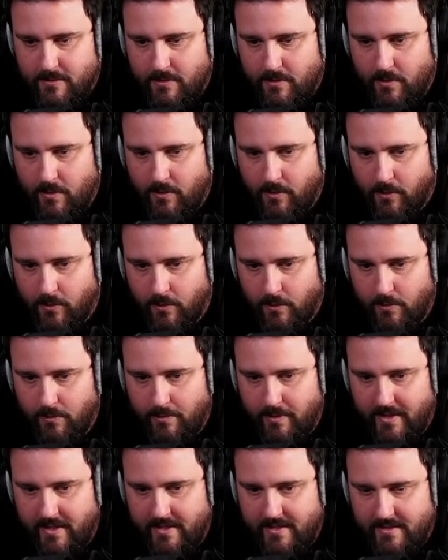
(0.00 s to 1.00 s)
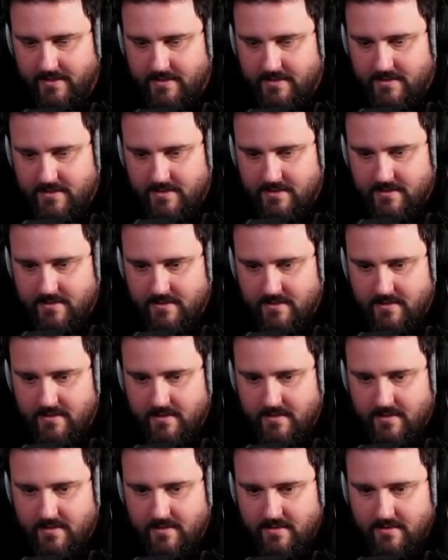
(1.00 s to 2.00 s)
always.
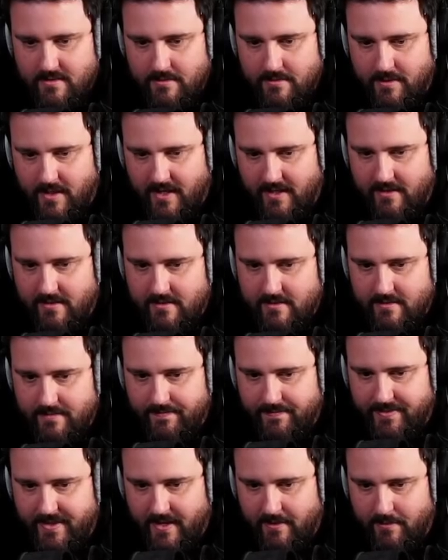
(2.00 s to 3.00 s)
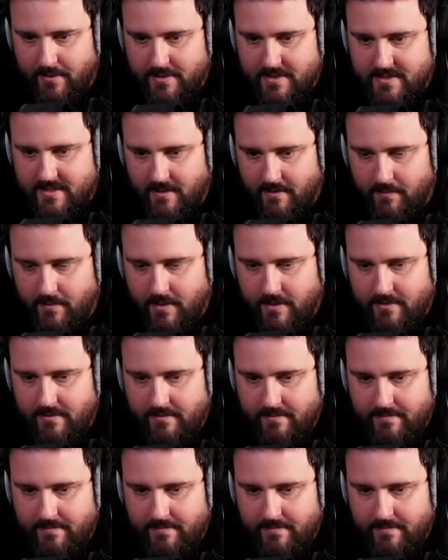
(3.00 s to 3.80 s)
Right? That was that one.